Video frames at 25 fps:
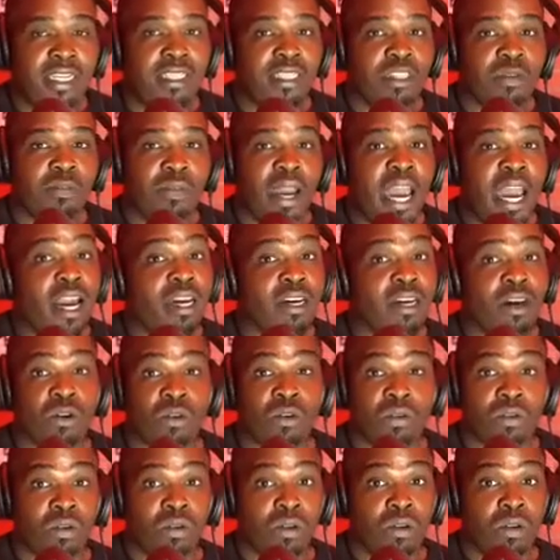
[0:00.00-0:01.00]

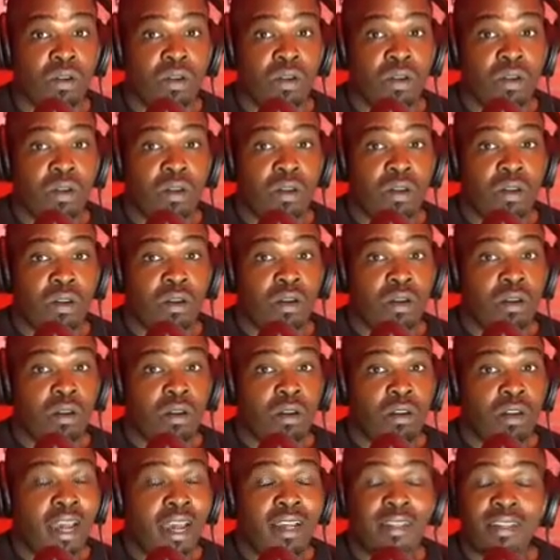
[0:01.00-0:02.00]
tobacco,
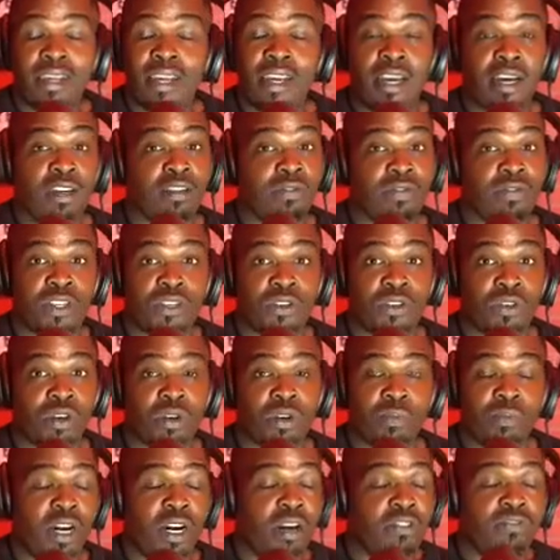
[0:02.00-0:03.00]
that's a hell of a drug.
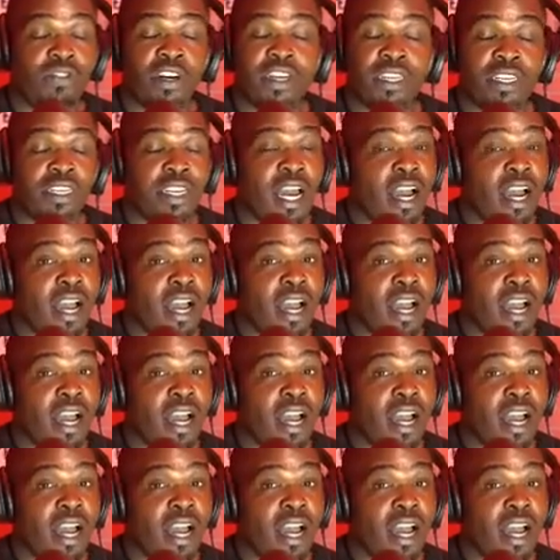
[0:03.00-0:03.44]
Motherfuckers